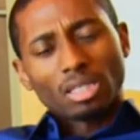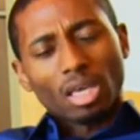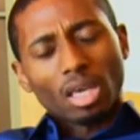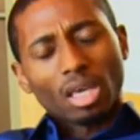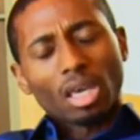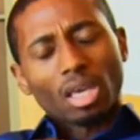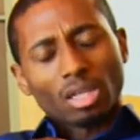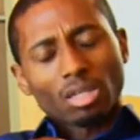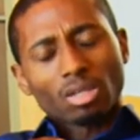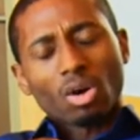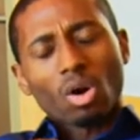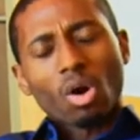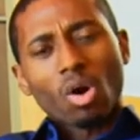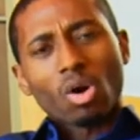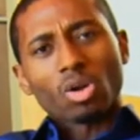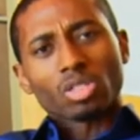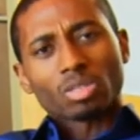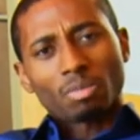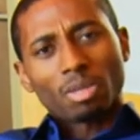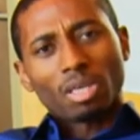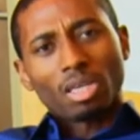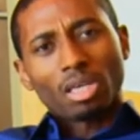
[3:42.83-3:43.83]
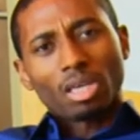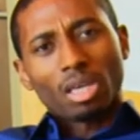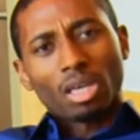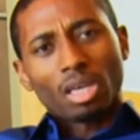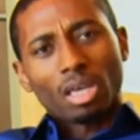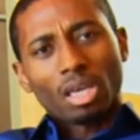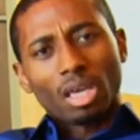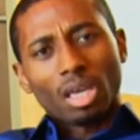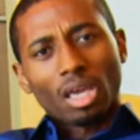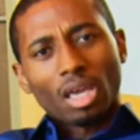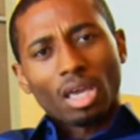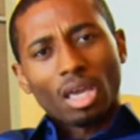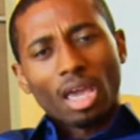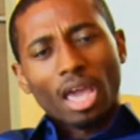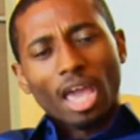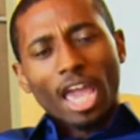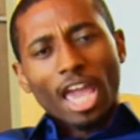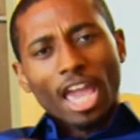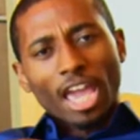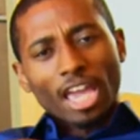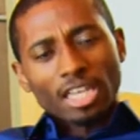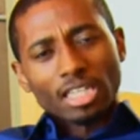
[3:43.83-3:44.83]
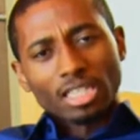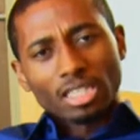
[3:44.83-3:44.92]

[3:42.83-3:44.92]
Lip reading: It calls me.